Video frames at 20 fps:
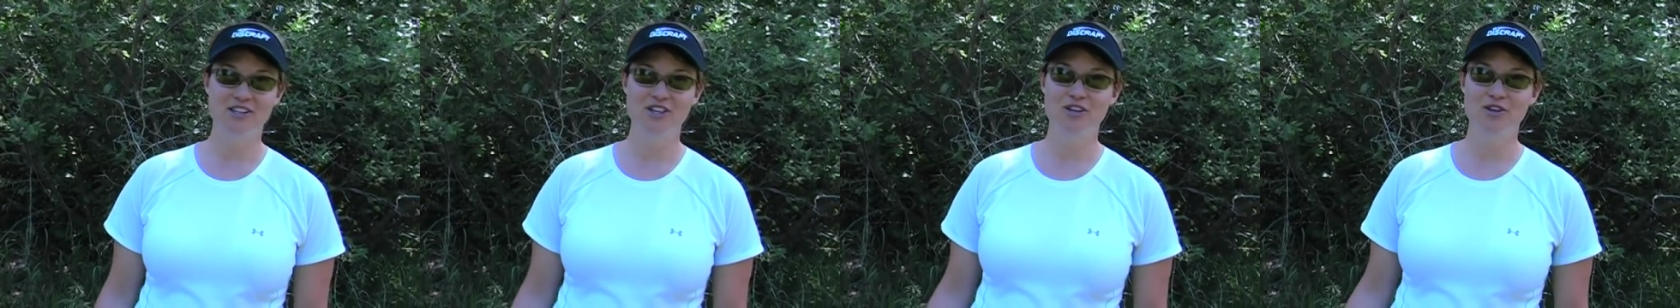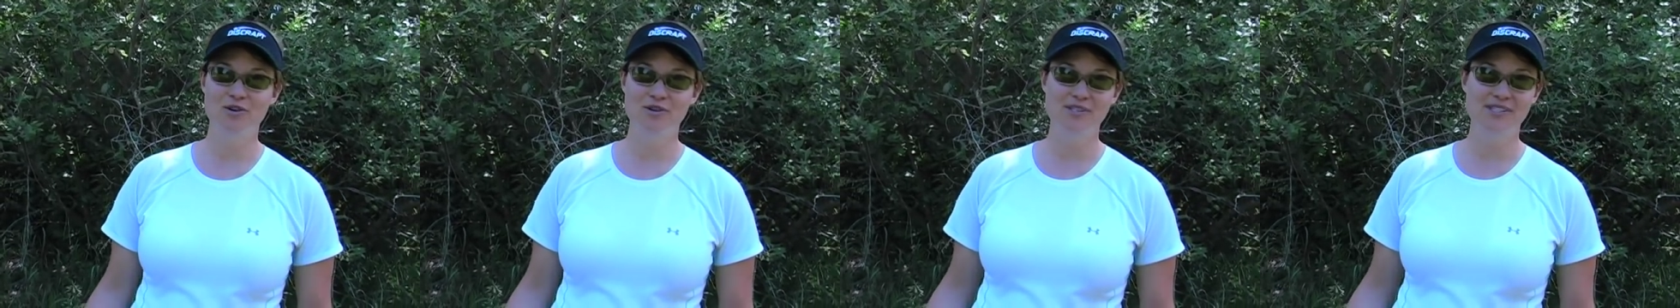
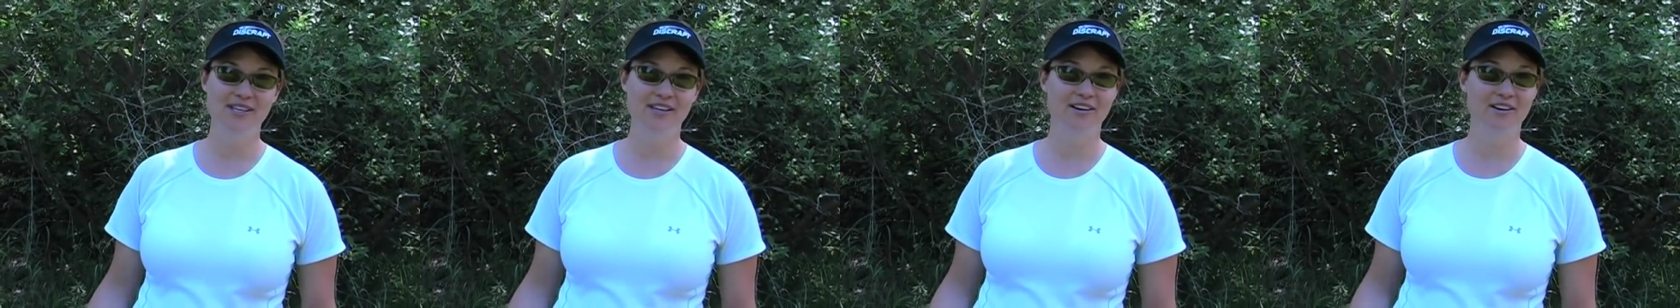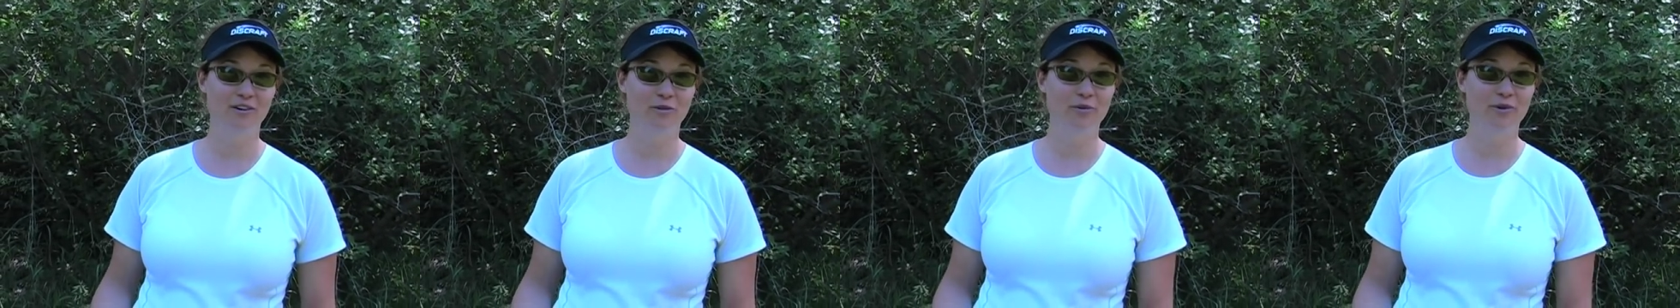
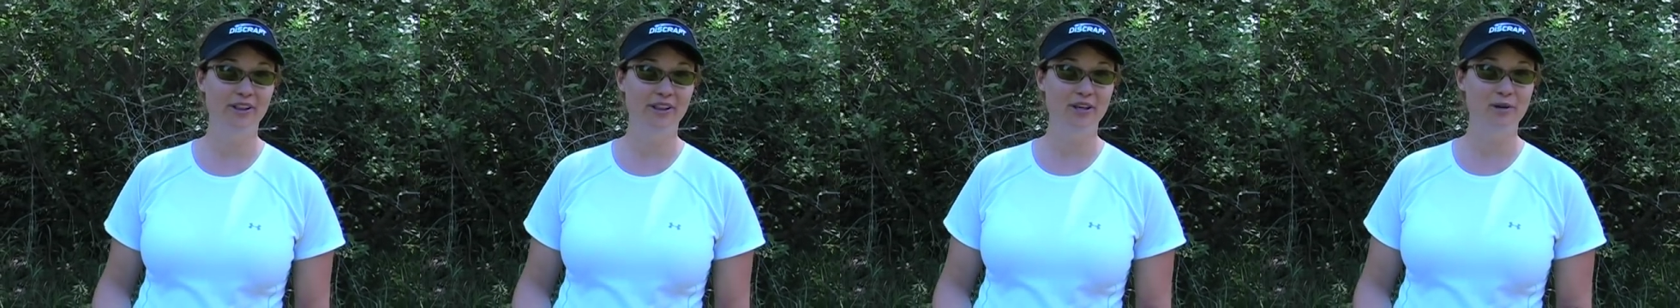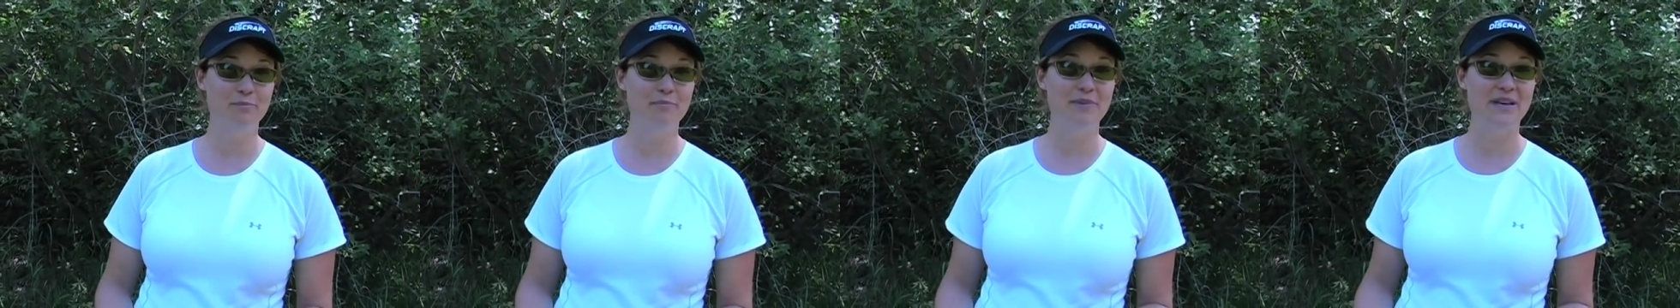using a
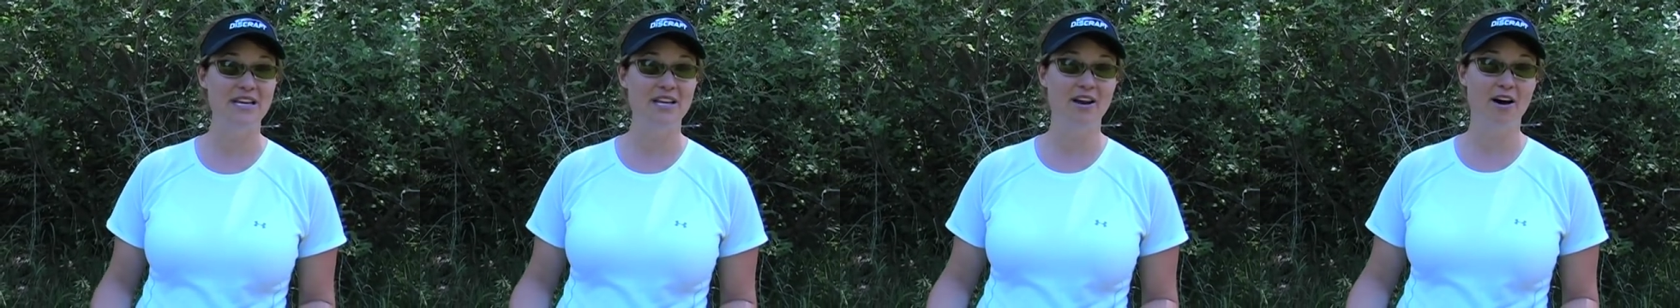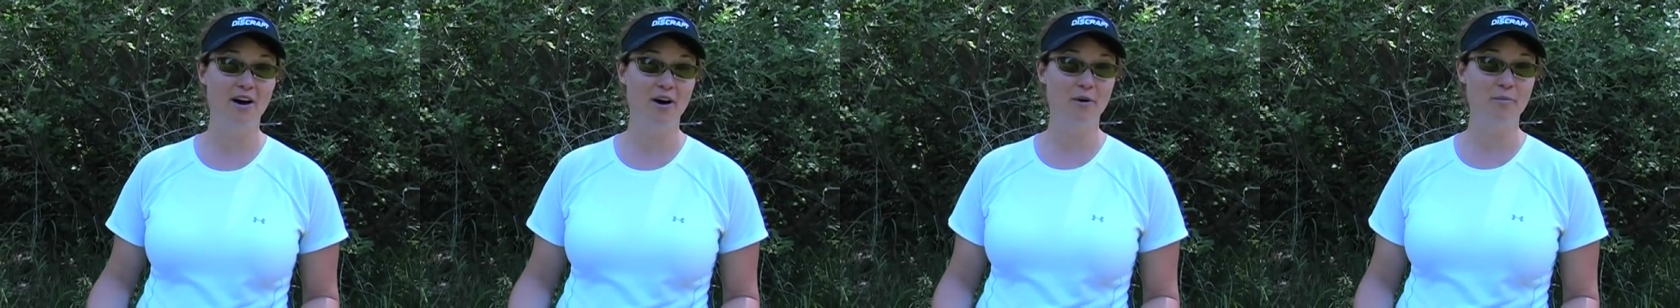really
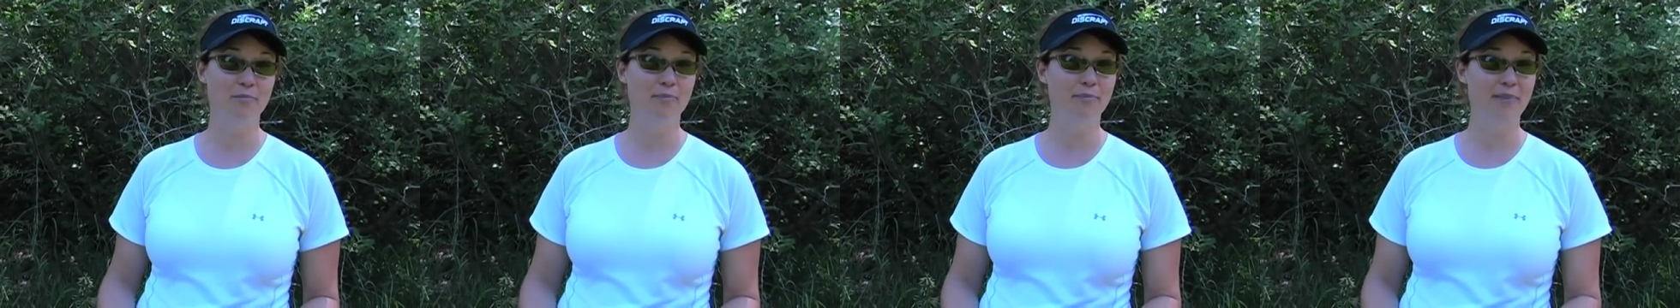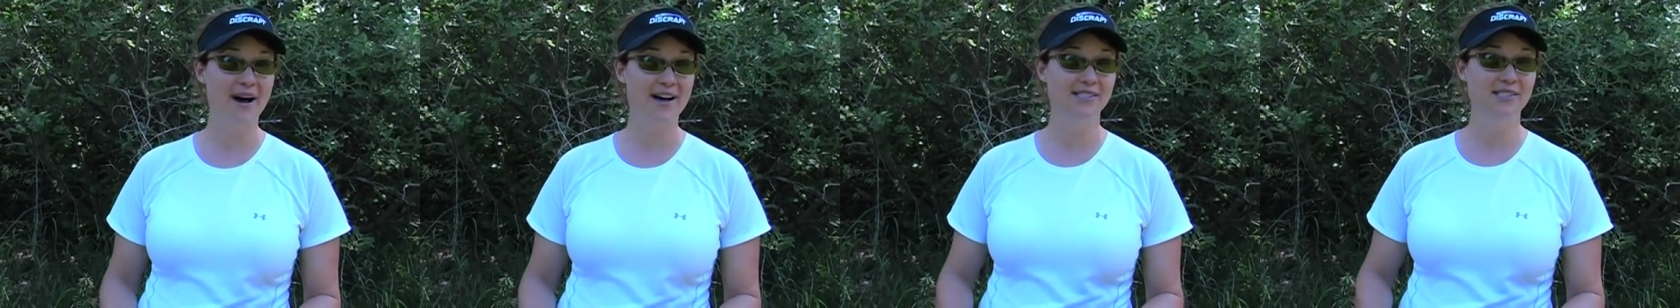beat up,
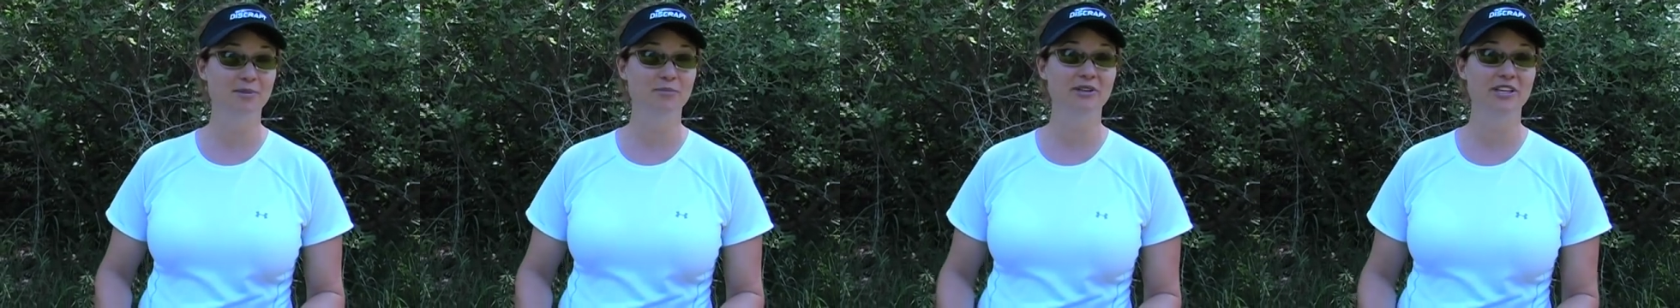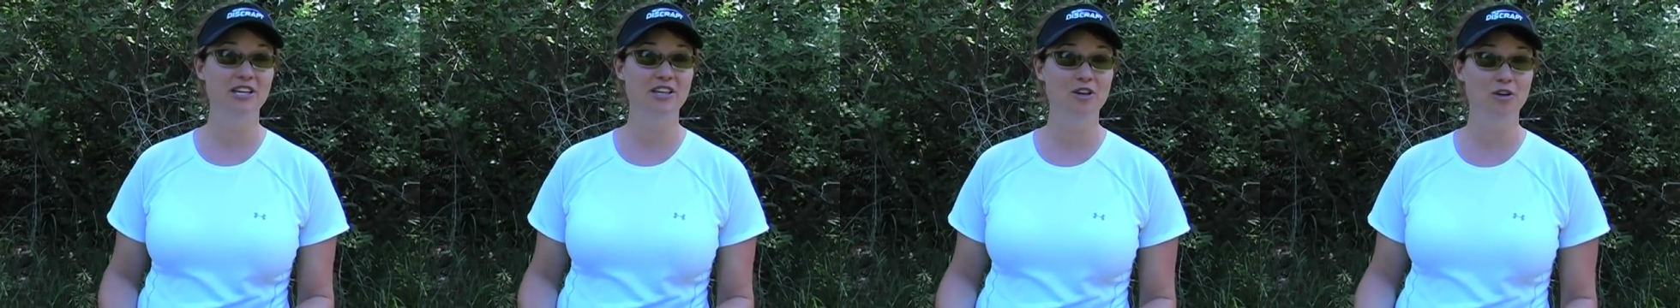
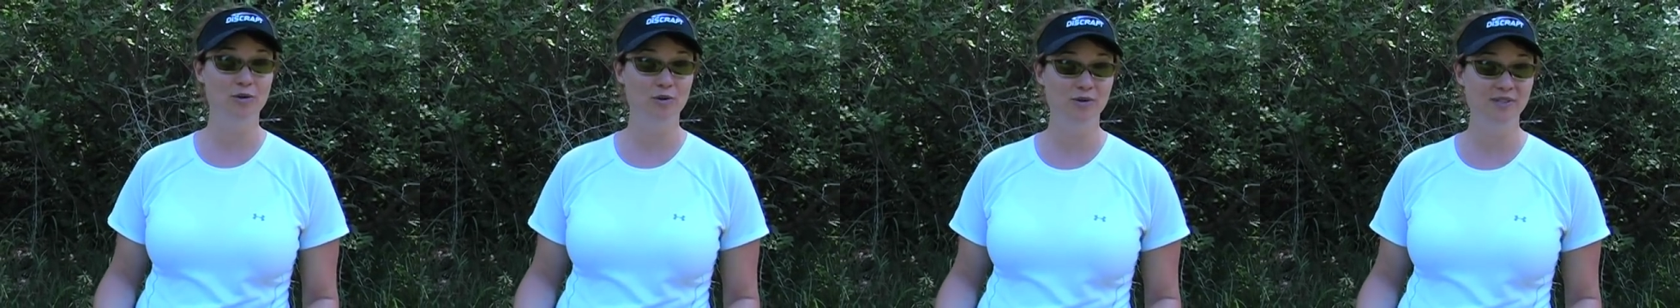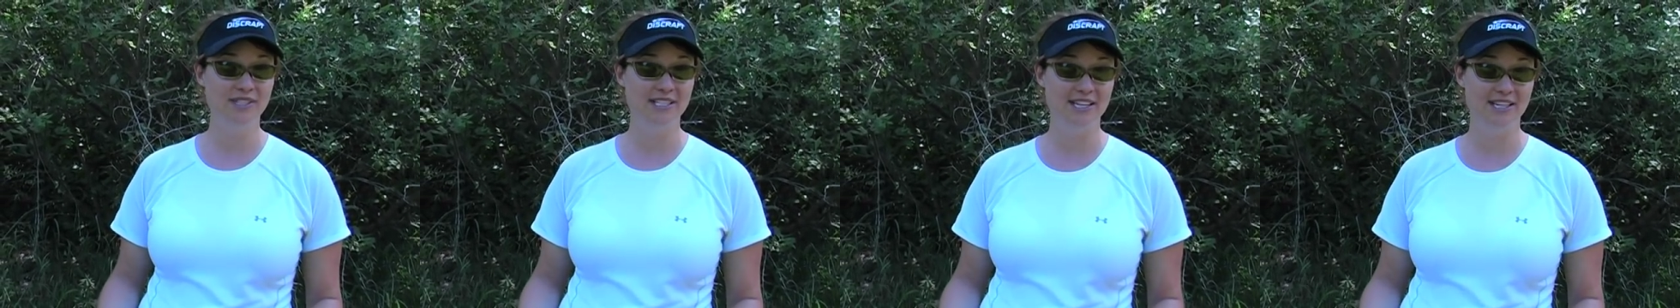possibly
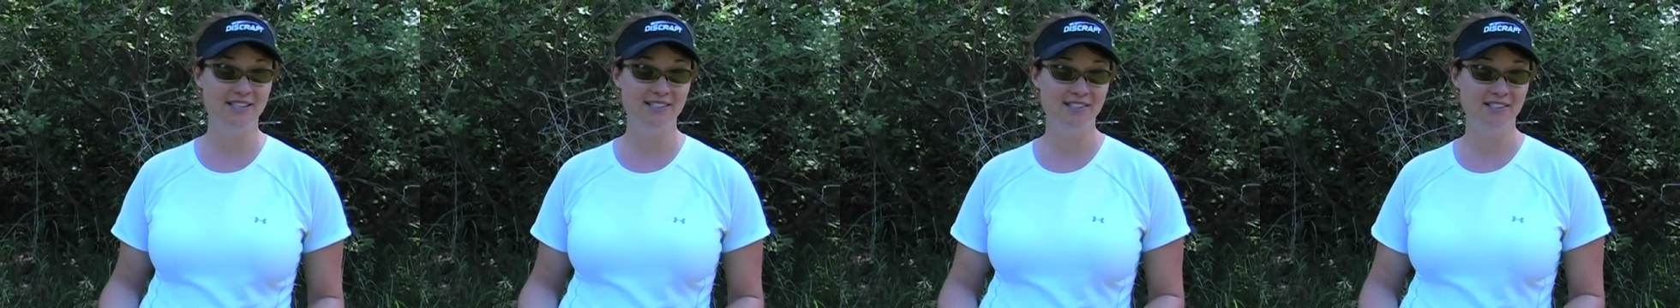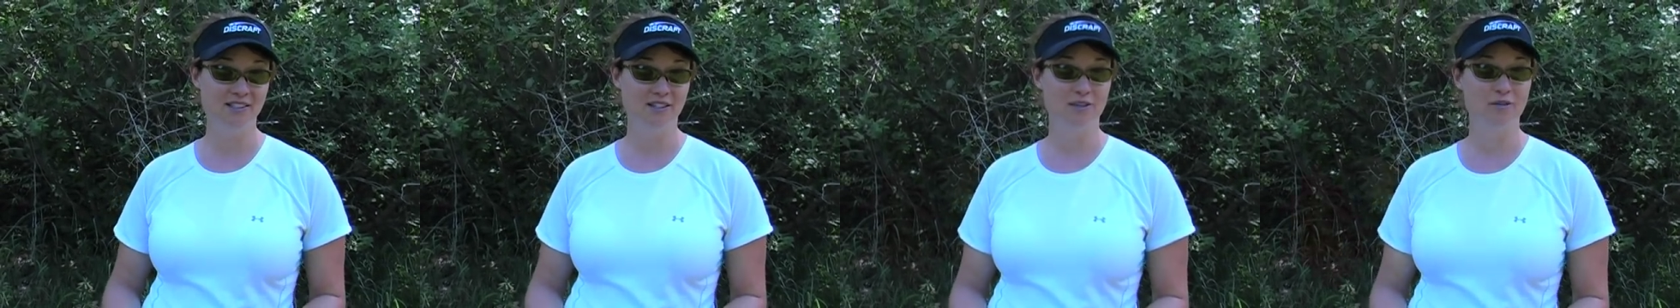used disc to